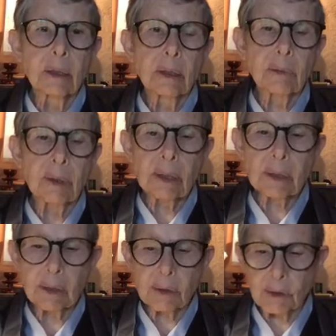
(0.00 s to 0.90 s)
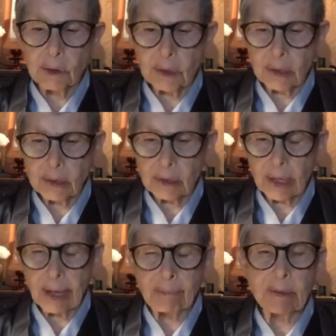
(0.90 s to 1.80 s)
And one of the good things that
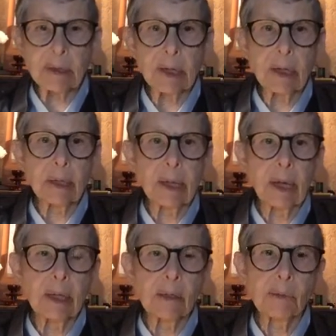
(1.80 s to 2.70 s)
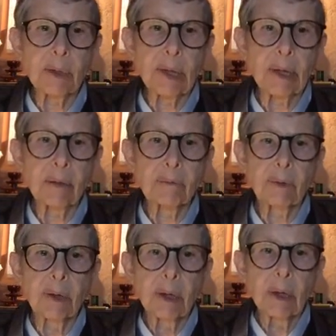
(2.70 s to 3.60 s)
happens out of that is we have
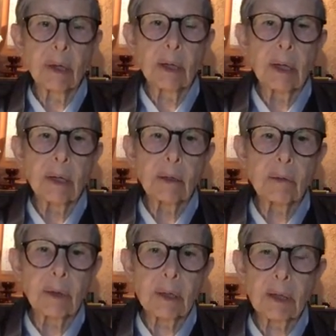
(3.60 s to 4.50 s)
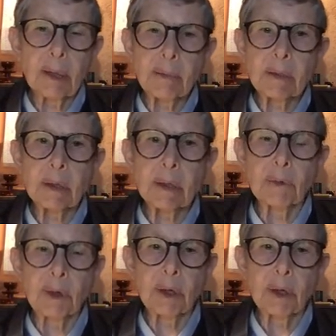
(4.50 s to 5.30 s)
greater empathy for